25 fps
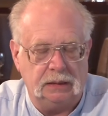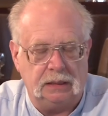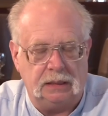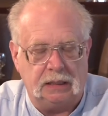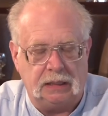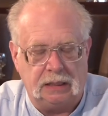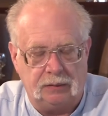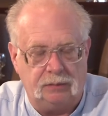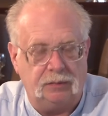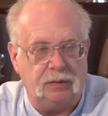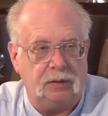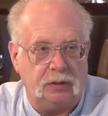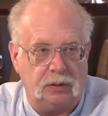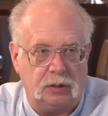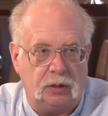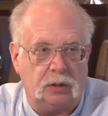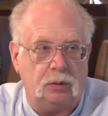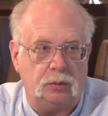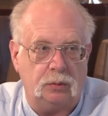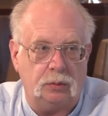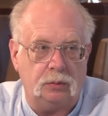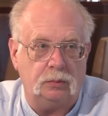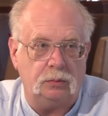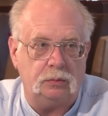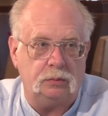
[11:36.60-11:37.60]
even
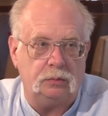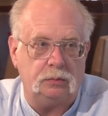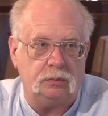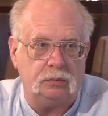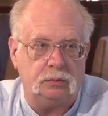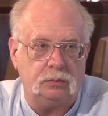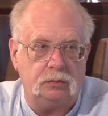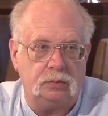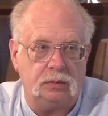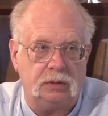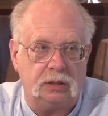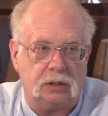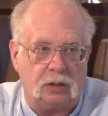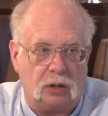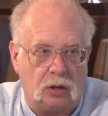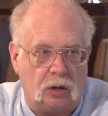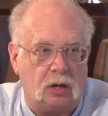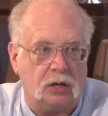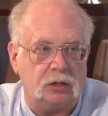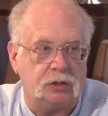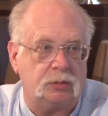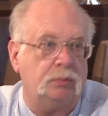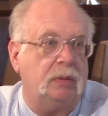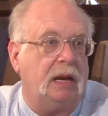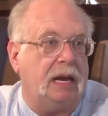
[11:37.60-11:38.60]
though the
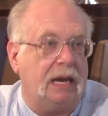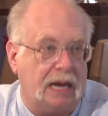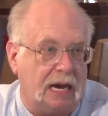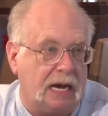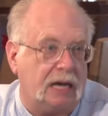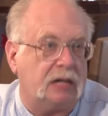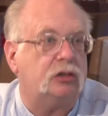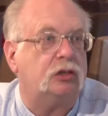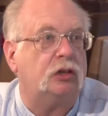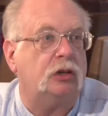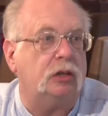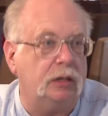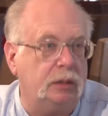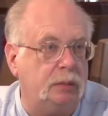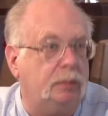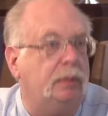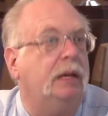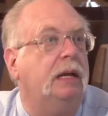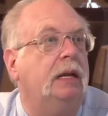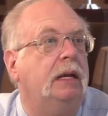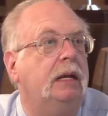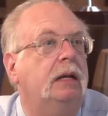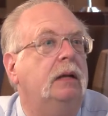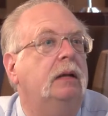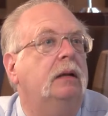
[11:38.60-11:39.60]
cause may actually
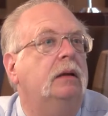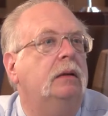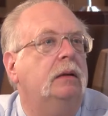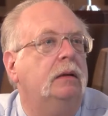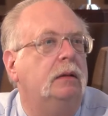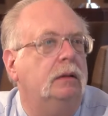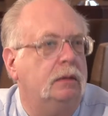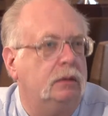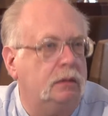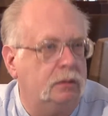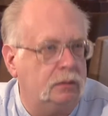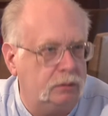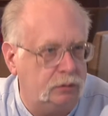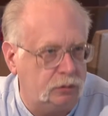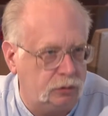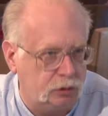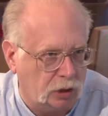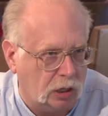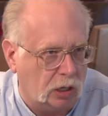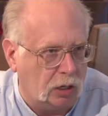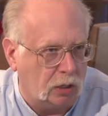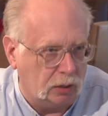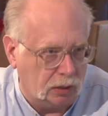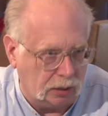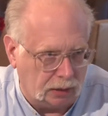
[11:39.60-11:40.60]
be
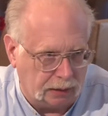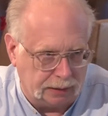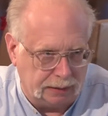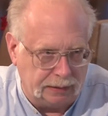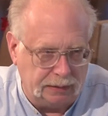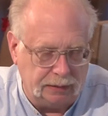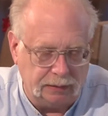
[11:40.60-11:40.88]
Charlie.